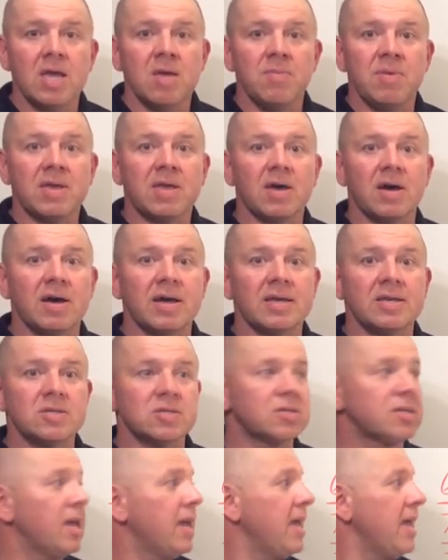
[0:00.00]

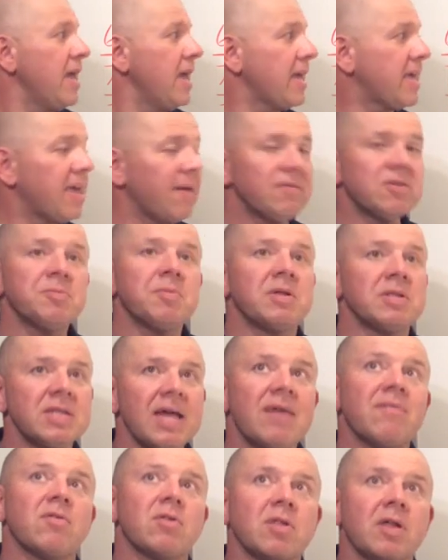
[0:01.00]
because it gives them a
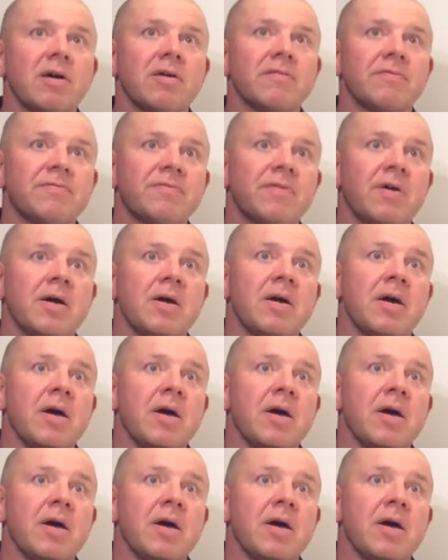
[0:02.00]
level of